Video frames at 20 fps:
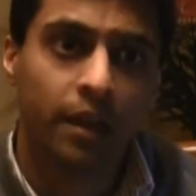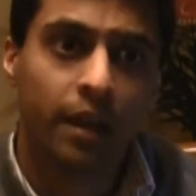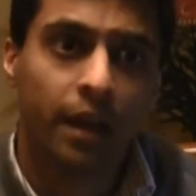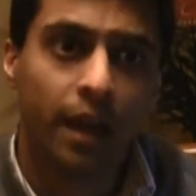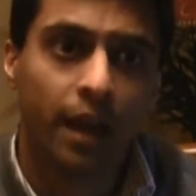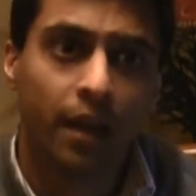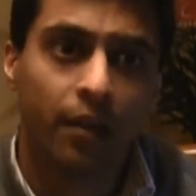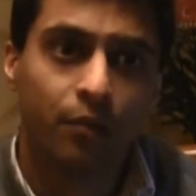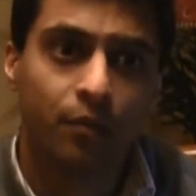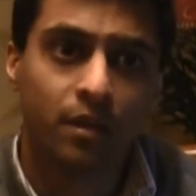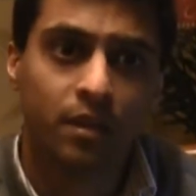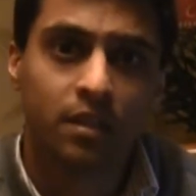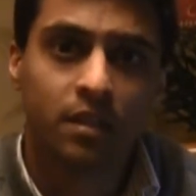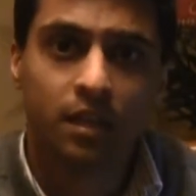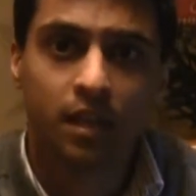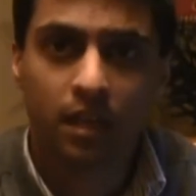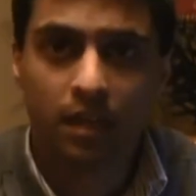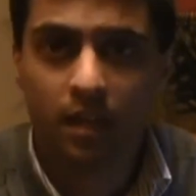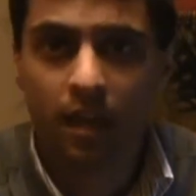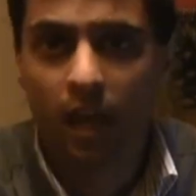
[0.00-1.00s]
And we
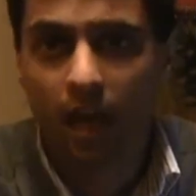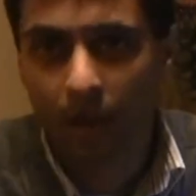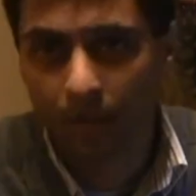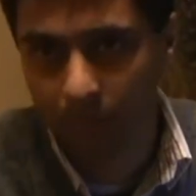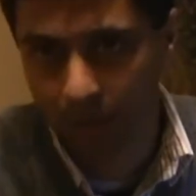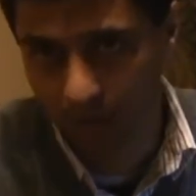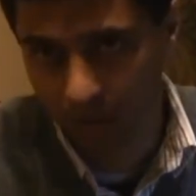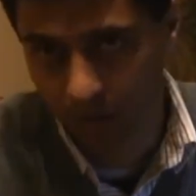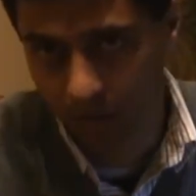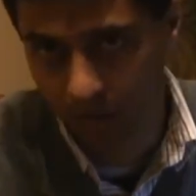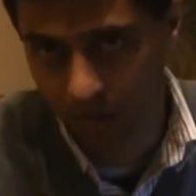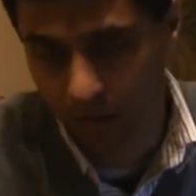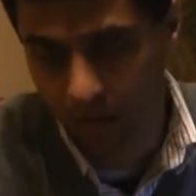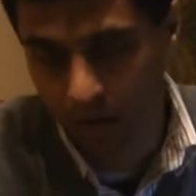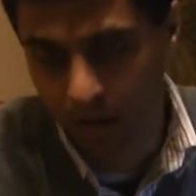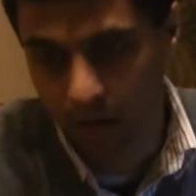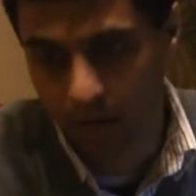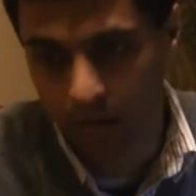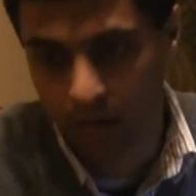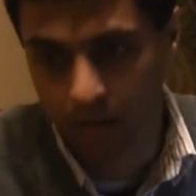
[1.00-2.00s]
see it happening
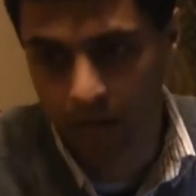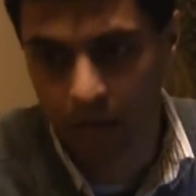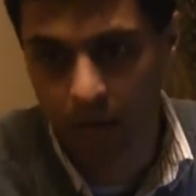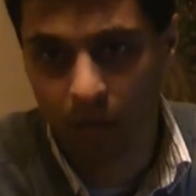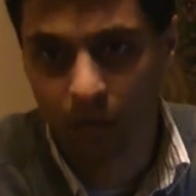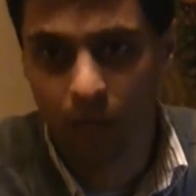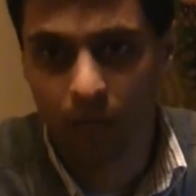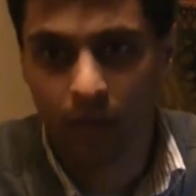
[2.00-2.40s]
today, and you know,